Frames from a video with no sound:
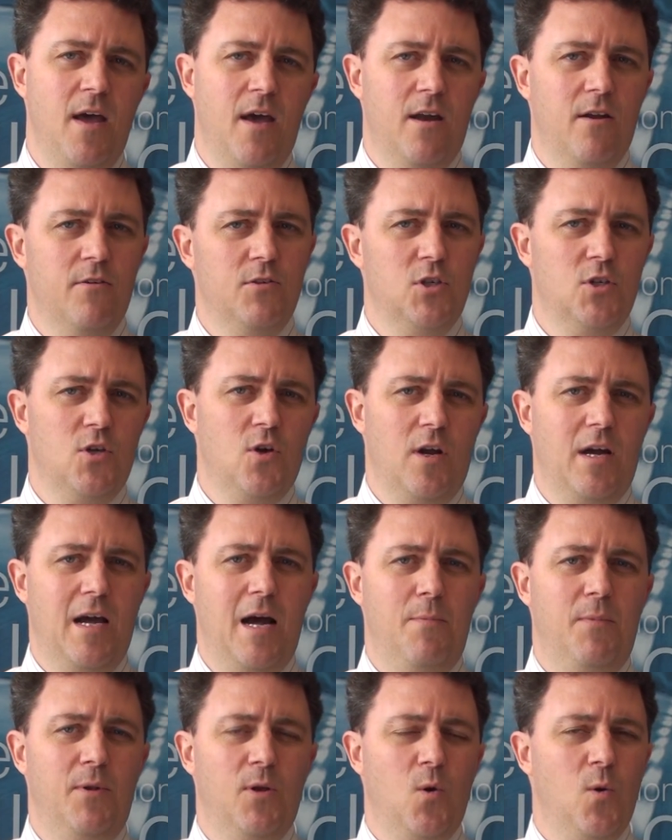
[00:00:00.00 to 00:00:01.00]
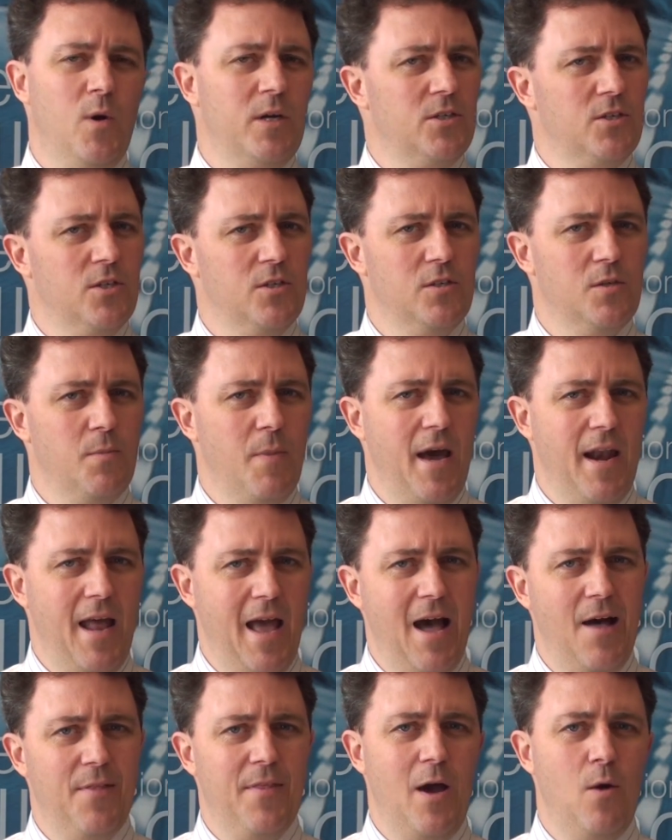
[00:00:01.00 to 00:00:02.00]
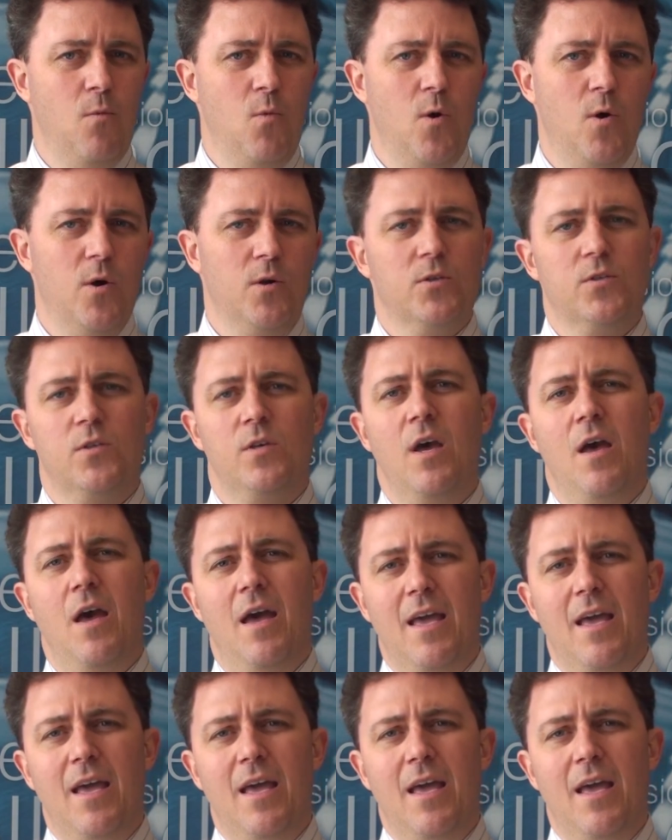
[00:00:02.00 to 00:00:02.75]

and I've just got a couple of questions about how that works.